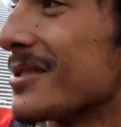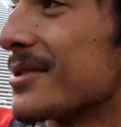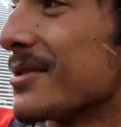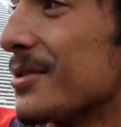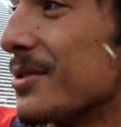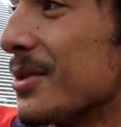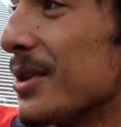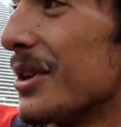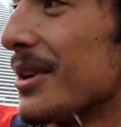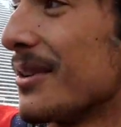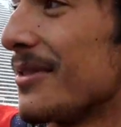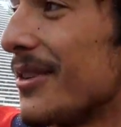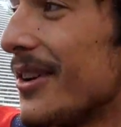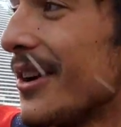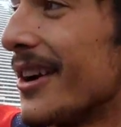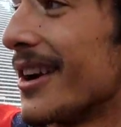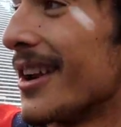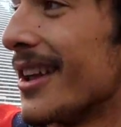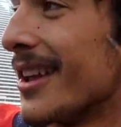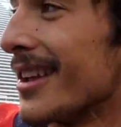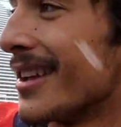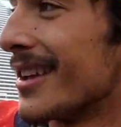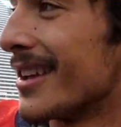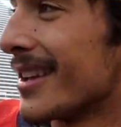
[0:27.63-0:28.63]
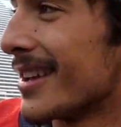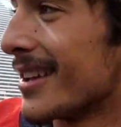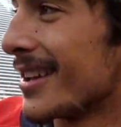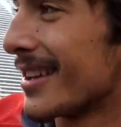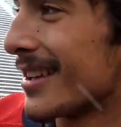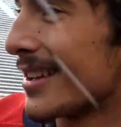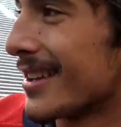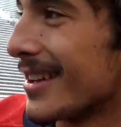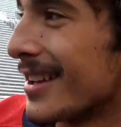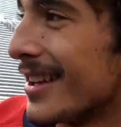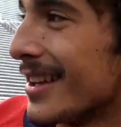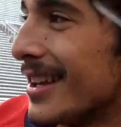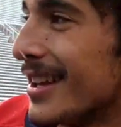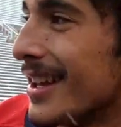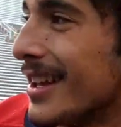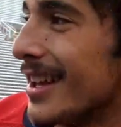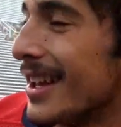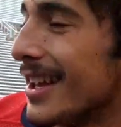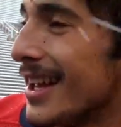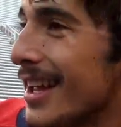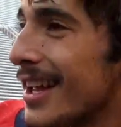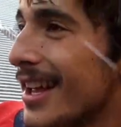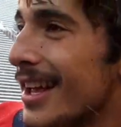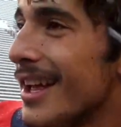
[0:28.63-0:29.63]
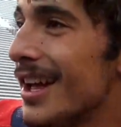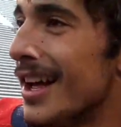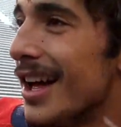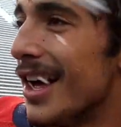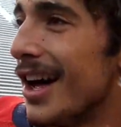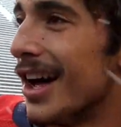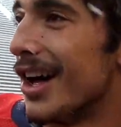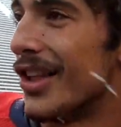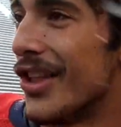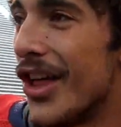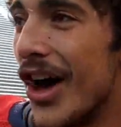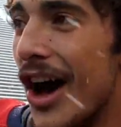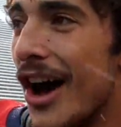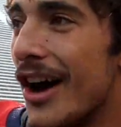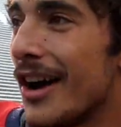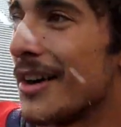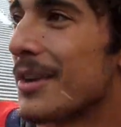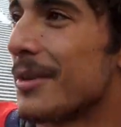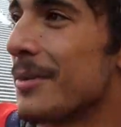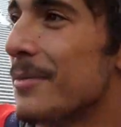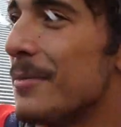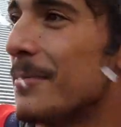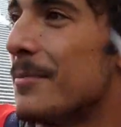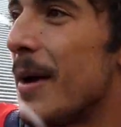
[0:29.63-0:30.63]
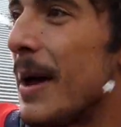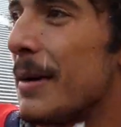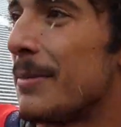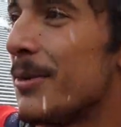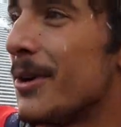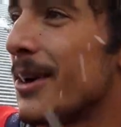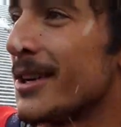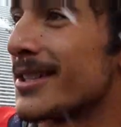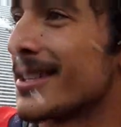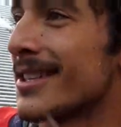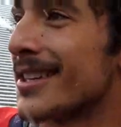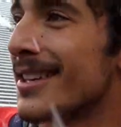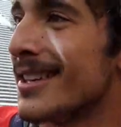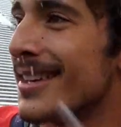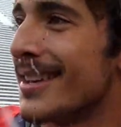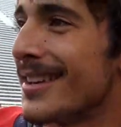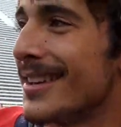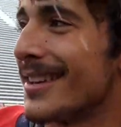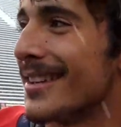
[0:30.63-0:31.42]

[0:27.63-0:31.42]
It's really fun. You'll probably never forget this, will you? No, memories.